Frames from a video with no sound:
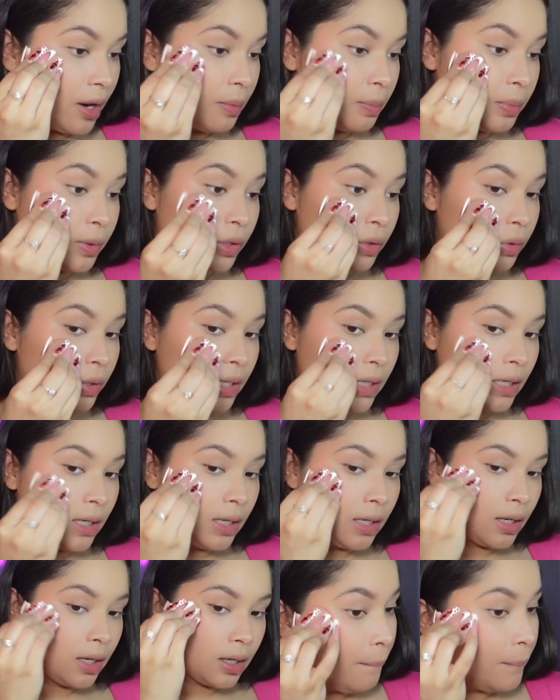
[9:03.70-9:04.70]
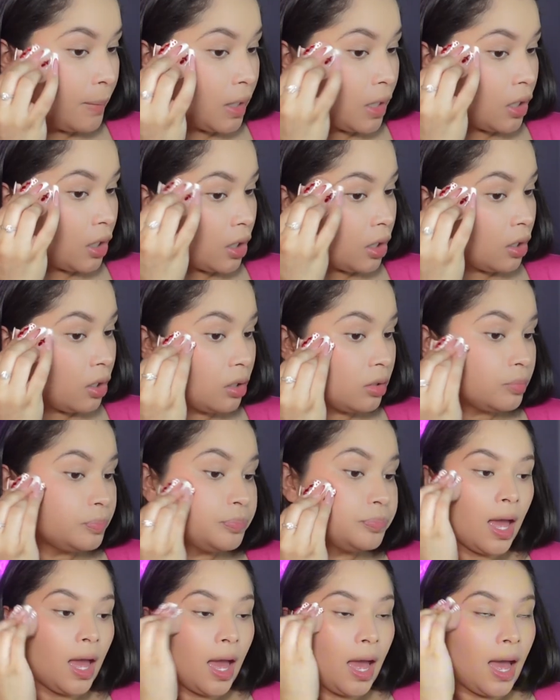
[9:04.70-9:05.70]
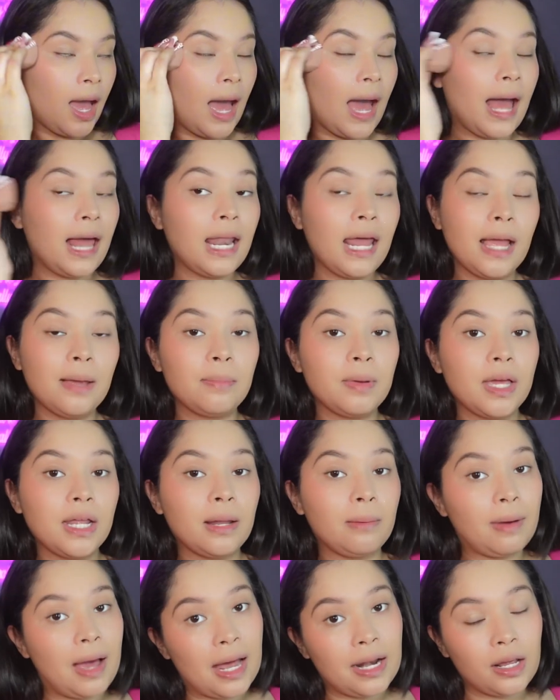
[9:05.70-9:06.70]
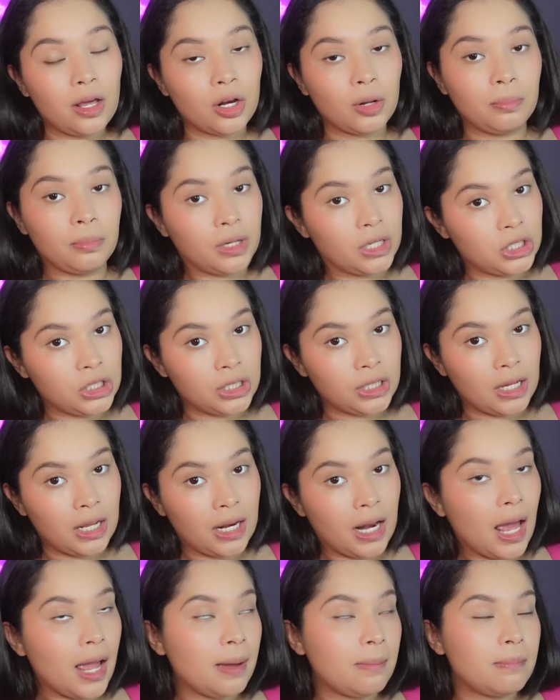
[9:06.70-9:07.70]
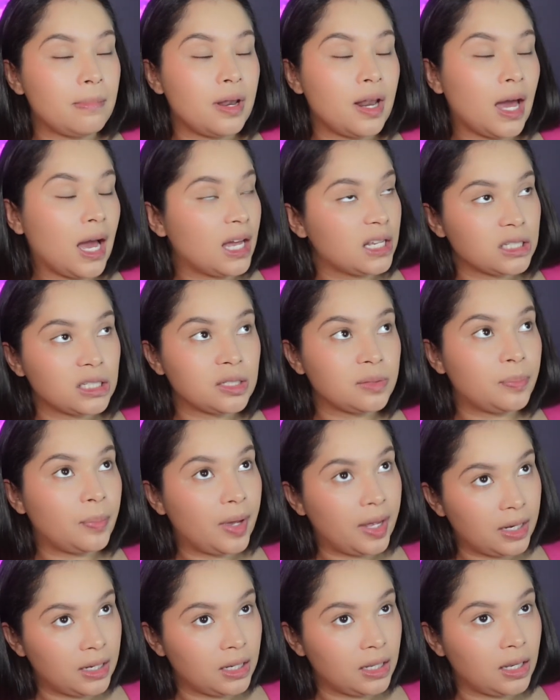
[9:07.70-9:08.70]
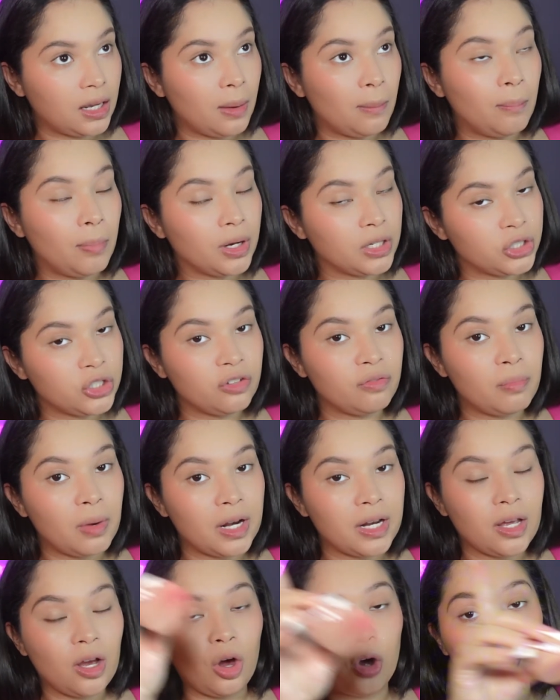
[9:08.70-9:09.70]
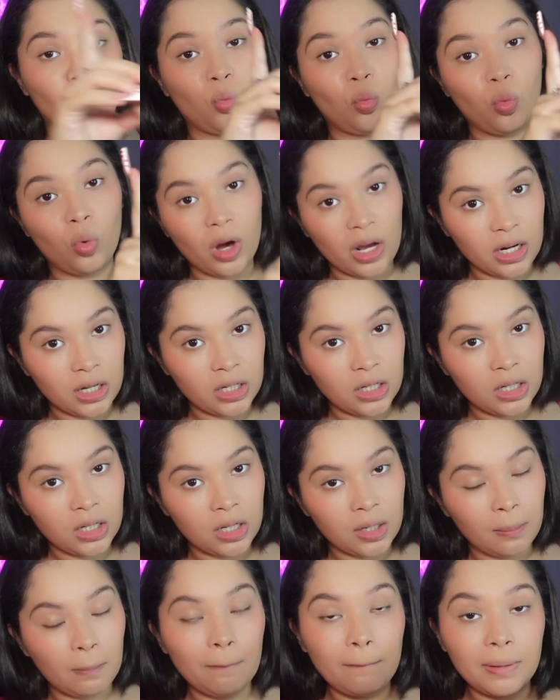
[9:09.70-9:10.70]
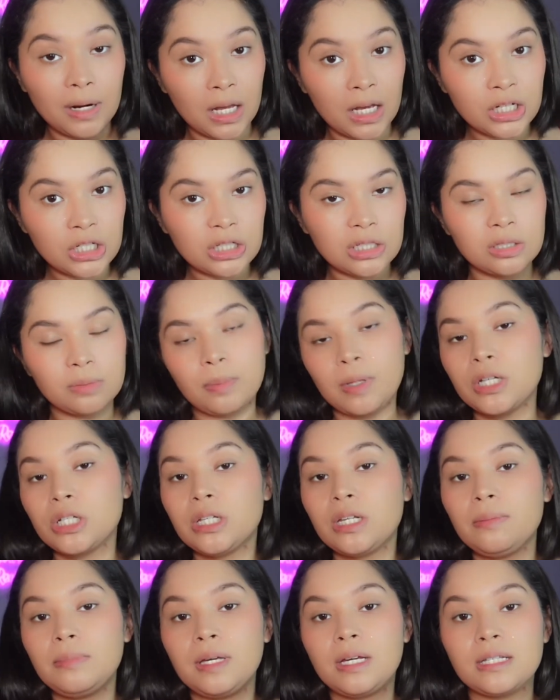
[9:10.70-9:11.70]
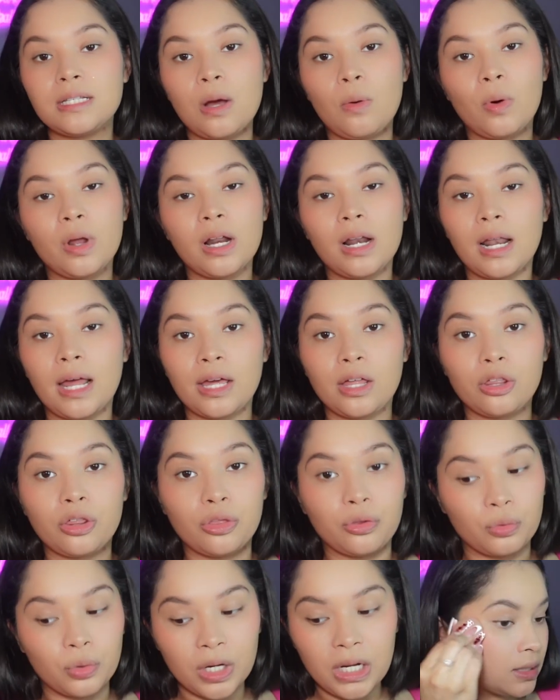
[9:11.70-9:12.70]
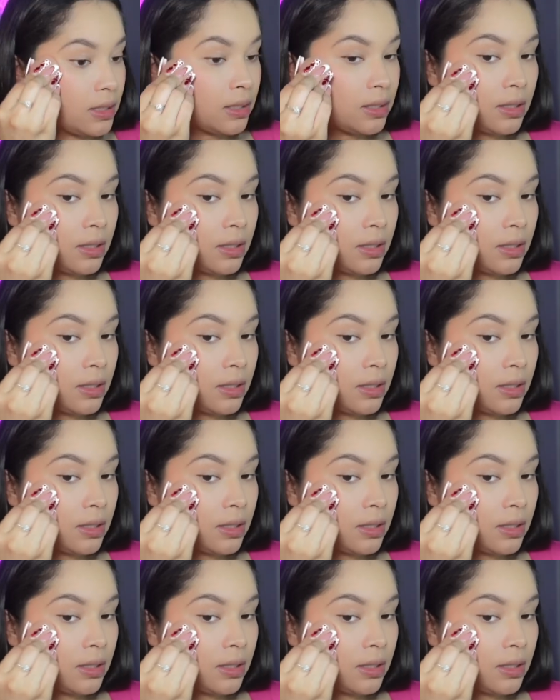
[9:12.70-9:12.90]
Beauty, but girl, I like being a baddie on a budget and I am not spending a bunch of money on one blush, especially because I wanted like 3.